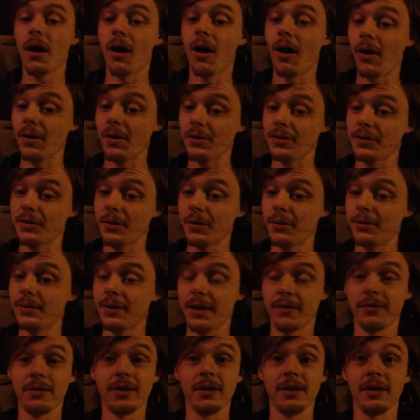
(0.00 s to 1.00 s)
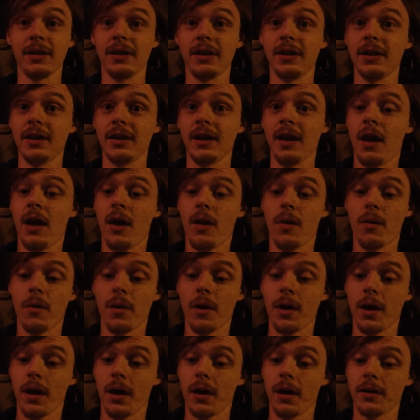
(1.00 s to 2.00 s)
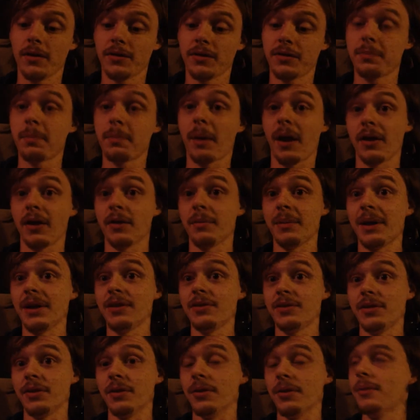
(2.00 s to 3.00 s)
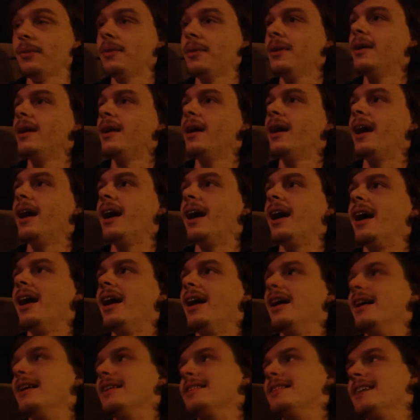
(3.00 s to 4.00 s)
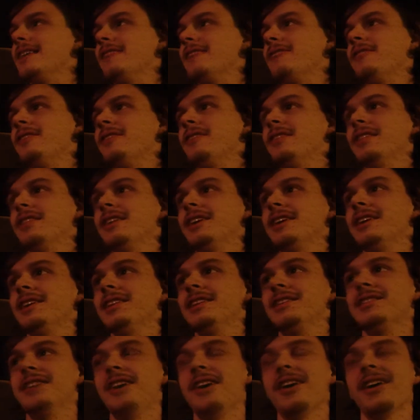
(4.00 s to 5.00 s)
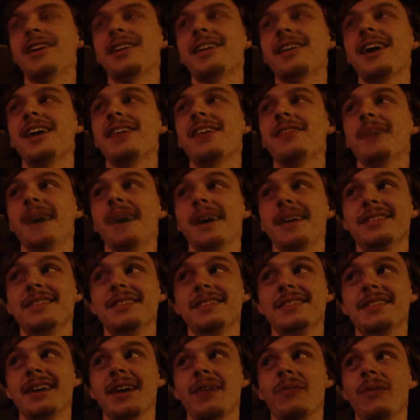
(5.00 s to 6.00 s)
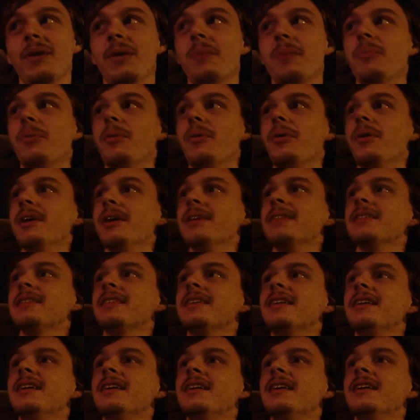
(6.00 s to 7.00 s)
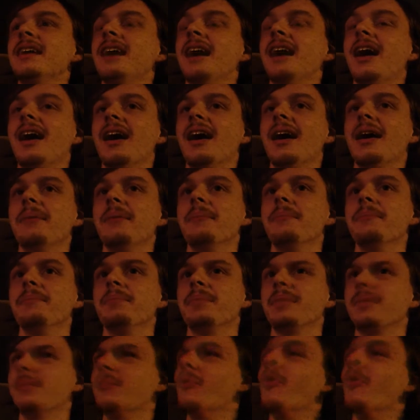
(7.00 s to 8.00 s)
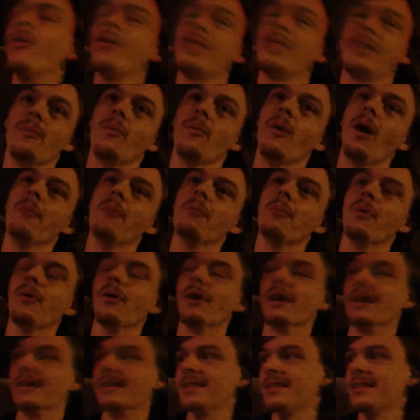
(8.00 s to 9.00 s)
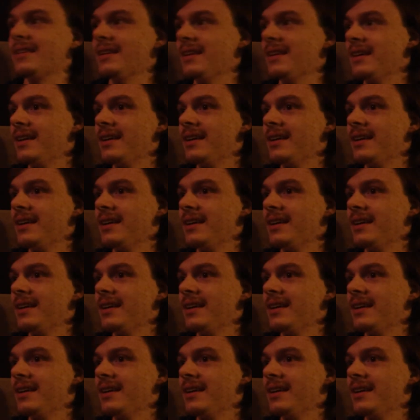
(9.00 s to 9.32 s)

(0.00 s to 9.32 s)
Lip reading: Also, definitely Spider-Man 2. Definitely The Dark Knight Rises at one point. More than one point.